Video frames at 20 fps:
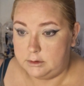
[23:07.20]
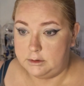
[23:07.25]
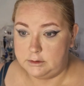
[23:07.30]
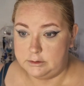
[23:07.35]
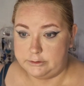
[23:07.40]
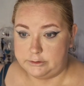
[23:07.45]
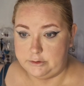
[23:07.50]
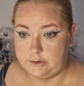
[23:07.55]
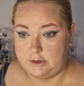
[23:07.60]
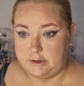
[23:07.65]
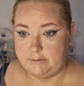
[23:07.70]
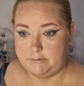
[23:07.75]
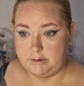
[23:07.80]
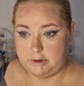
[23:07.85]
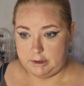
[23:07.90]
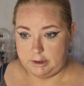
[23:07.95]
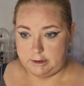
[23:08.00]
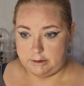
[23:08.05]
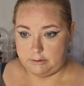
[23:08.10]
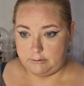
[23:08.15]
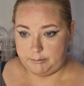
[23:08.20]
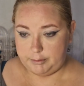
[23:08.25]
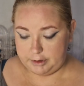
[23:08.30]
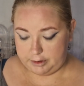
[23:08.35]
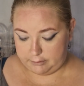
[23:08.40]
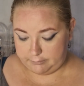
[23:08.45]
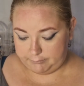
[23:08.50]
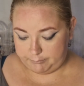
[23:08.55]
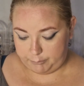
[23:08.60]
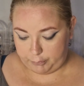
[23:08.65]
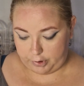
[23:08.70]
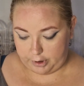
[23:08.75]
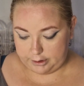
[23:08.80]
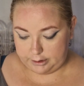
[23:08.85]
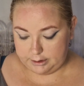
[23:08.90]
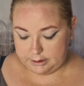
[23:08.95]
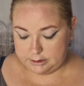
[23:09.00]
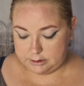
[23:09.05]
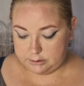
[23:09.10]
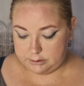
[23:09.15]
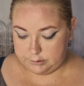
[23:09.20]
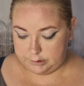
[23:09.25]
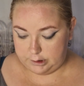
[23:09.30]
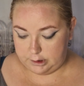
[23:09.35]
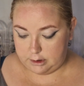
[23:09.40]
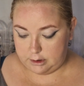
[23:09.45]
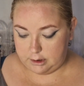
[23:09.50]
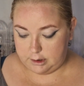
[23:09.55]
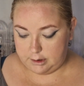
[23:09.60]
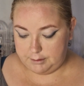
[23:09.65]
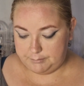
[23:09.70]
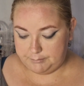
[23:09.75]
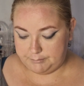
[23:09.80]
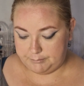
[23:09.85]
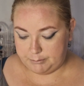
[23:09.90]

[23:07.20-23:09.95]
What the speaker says: To give a little bit of brightness to the eye.